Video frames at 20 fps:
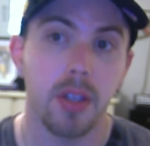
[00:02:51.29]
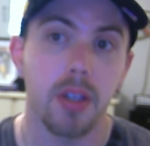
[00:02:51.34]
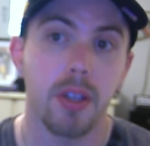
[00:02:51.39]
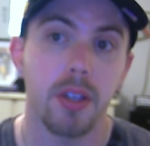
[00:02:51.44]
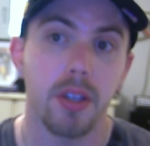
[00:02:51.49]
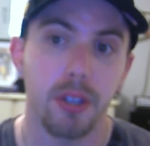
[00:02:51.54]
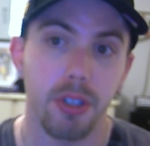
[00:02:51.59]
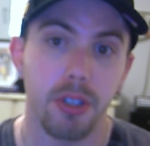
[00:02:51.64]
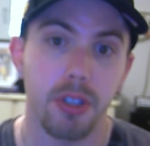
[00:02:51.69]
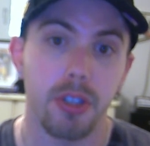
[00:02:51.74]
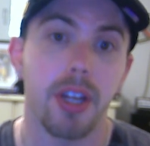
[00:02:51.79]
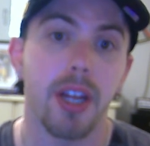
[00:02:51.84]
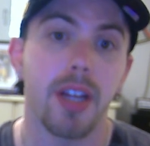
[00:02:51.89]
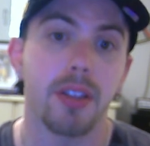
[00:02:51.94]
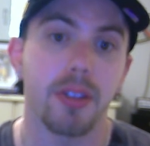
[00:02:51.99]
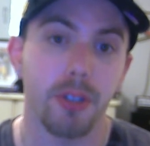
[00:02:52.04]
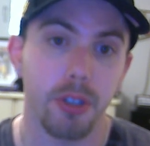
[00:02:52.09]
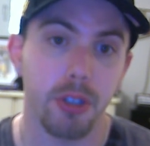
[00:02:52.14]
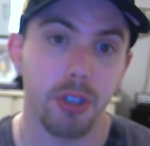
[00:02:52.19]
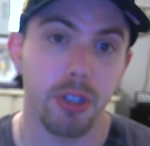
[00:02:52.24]
is
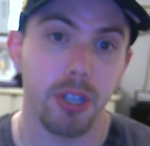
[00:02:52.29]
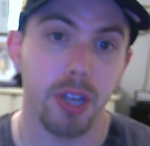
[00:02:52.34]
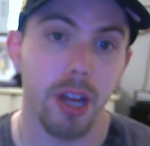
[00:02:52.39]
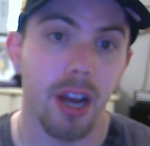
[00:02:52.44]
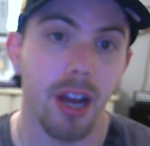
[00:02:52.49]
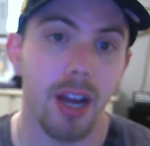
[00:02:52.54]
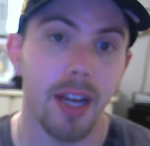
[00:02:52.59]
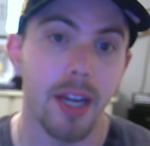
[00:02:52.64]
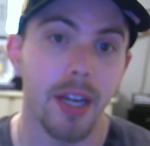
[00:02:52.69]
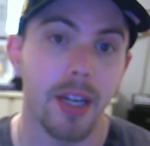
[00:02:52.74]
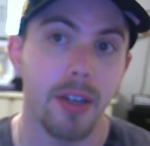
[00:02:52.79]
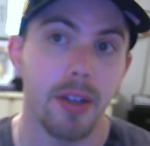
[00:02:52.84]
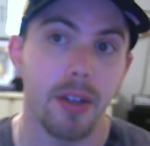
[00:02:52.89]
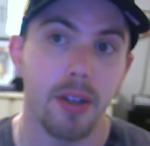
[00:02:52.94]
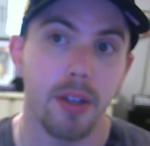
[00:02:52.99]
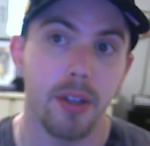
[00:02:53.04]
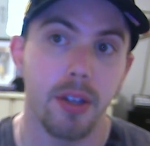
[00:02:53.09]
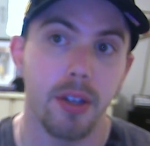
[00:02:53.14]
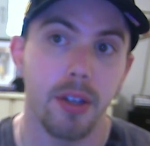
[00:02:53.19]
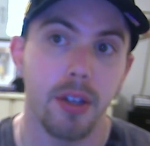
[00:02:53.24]
that this guy
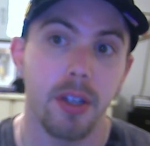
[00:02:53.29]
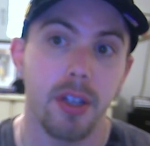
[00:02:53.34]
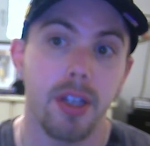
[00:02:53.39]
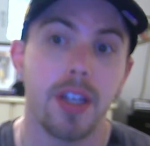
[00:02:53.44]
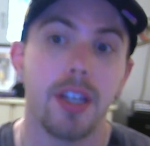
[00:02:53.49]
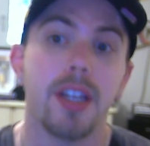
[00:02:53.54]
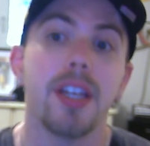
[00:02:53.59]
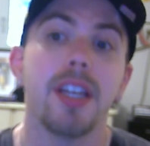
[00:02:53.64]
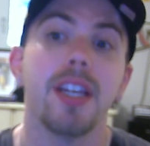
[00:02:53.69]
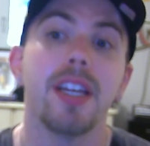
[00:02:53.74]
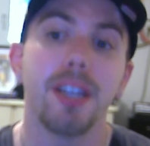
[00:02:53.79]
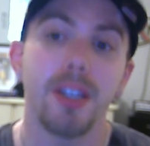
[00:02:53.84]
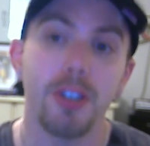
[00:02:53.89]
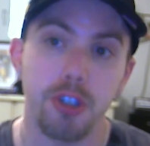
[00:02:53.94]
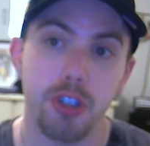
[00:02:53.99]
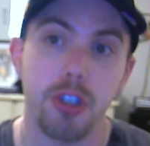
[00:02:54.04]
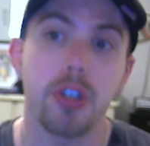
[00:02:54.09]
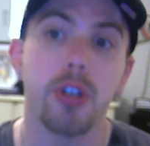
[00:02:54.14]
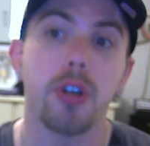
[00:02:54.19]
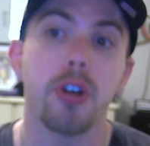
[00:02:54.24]

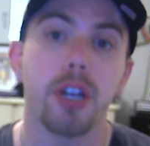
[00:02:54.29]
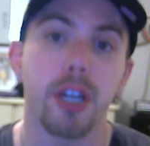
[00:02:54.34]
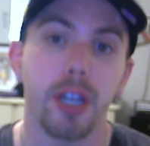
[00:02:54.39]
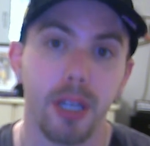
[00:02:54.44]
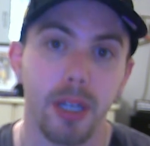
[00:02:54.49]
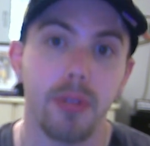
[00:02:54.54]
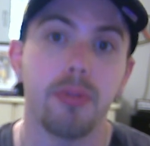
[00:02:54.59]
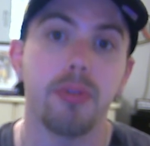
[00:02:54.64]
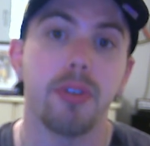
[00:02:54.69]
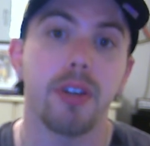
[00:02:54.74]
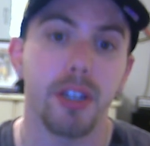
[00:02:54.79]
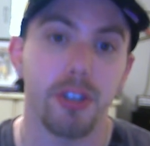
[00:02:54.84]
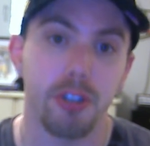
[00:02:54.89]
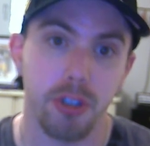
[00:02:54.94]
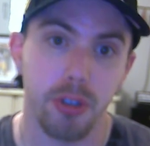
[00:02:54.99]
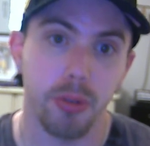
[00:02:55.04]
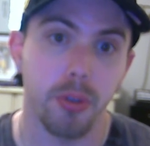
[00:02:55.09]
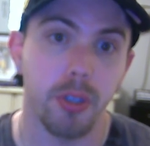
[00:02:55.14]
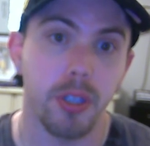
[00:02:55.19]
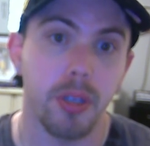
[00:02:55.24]
is going to
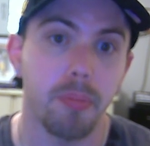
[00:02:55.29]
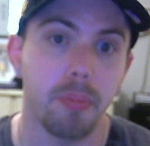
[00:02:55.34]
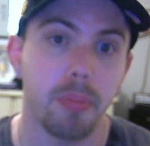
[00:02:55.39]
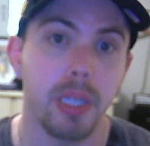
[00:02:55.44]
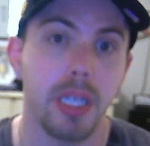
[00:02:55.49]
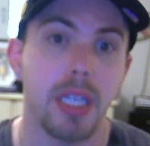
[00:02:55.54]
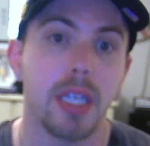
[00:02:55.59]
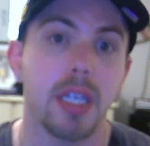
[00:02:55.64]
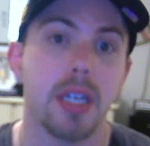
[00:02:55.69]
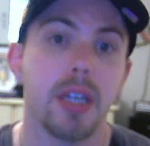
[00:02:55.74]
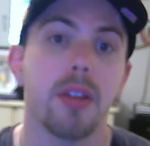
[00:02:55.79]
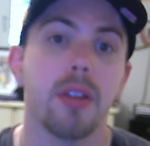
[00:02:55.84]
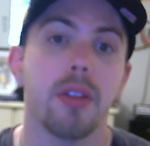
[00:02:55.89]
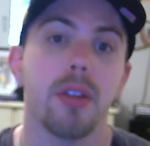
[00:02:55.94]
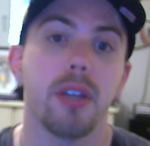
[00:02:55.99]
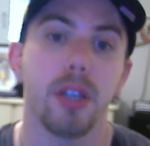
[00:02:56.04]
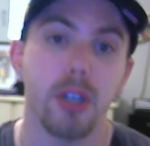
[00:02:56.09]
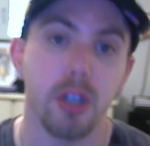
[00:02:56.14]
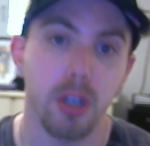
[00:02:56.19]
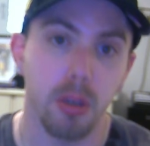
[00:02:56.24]
eventually be
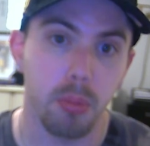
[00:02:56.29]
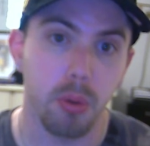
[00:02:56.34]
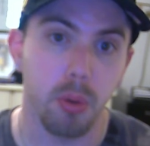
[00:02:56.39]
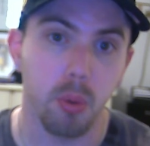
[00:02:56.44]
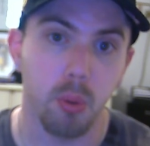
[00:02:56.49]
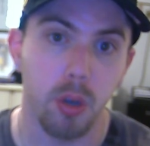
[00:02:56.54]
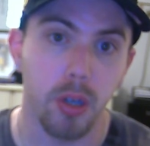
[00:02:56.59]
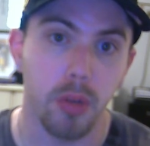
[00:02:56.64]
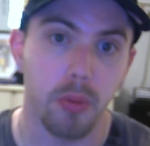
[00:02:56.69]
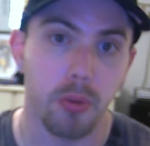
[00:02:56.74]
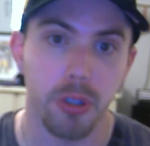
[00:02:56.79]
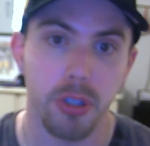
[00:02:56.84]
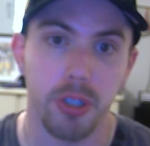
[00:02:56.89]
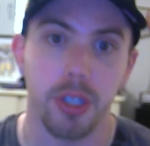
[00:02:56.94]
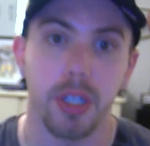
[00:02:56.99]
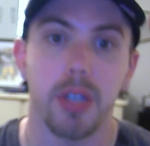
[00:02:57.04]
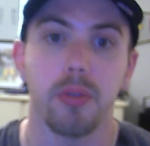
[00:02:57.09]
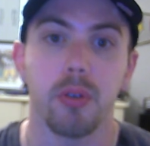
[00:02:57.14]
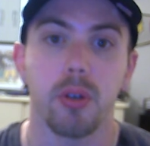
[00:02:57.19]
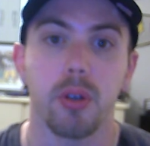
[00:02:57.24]
the number one
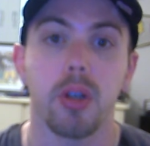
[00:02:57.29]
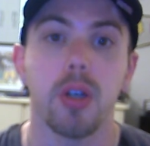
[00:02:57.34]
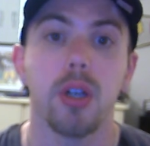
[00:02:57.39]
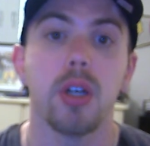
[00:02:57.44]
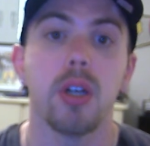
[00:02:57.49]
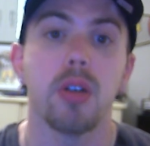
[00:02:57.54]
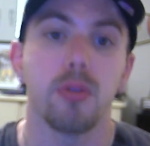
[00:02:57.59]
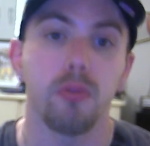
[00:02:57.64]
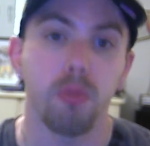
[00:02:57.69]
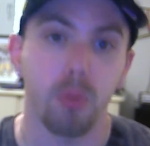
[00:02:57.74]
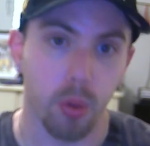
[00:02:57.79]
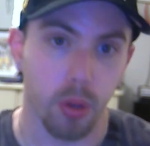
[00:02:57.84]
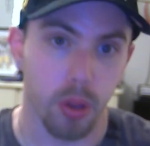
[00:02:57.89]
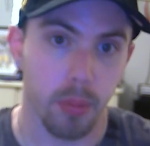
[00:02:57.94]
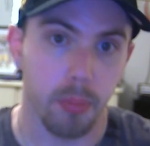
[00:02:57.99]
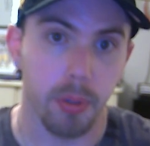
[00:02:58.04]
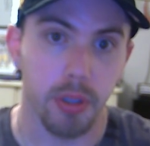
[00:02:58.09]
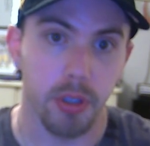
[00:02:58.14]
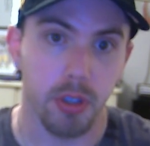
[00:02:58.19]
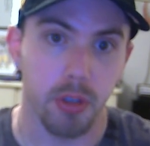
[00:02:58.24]
receiver for the
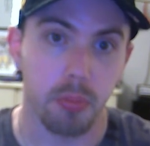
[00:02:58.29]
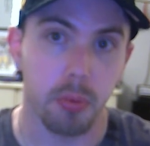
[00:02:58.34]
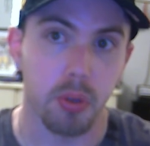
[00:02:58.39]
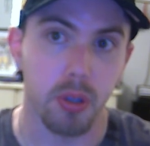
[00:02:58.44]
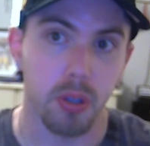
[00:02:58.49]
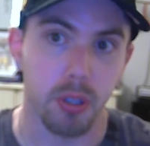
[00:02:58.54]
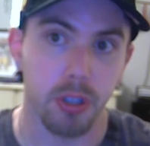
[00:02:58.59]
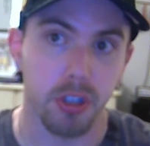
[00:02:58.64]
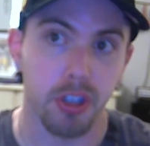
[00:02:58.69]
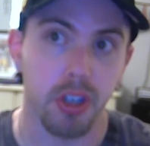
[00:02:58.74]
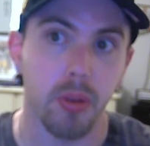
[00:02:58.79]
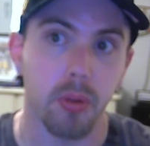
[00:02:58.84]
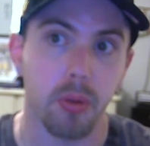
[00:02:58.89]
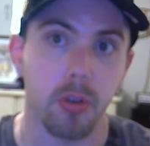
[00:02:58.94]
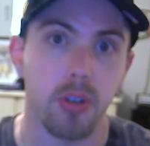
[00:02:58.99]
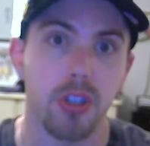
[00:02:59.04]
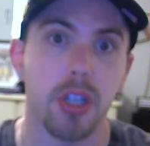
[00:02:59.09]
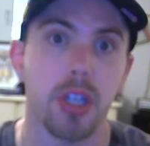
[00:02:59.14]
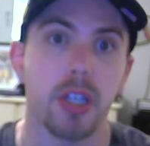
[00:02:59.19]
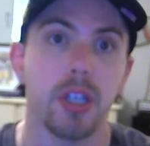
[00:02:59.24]
Pittsburgh
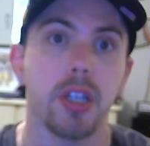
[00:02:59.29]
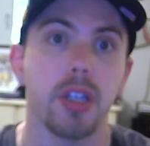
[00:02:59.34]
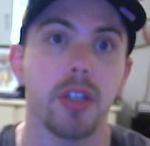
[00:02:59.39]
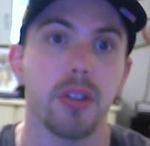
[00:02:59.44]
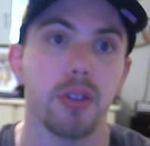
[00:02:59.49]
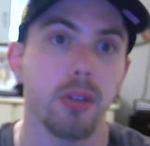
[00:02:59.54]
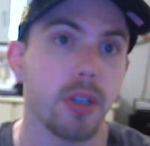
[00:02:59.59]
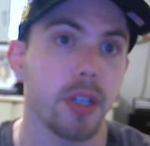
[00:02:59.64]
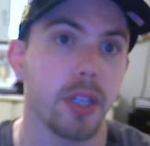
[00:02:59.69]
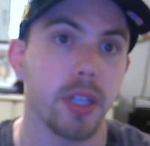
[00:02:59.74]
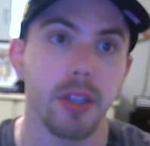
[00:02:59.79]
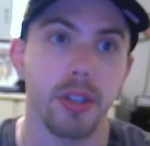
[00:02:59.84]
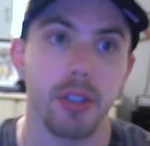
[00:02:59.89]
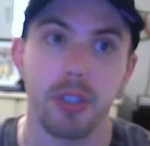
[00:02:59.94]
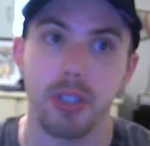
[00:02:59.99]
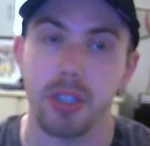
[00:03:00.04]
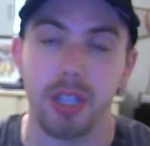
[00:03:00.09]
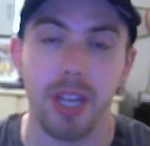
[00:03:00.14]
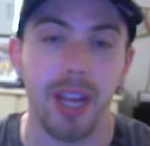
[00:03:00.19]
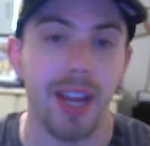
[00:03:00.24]
Steelers. And you look at the
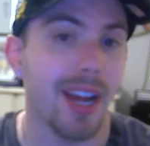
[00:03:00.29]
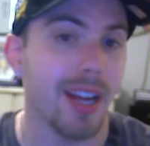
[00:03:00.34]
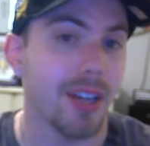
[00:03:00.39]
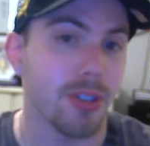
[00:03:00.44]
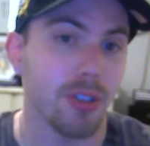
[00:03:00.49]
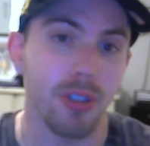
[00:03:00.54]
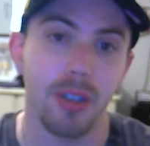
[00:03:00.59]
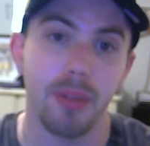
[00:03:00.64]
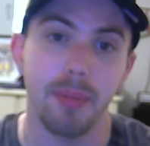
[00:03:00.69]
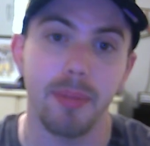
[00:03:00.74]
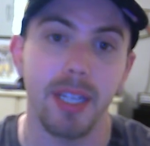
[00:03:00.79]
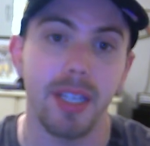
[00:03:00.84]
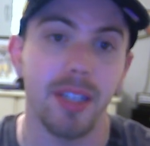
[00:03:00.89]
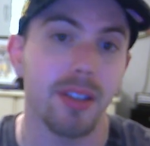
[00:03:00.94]
stats, I mean,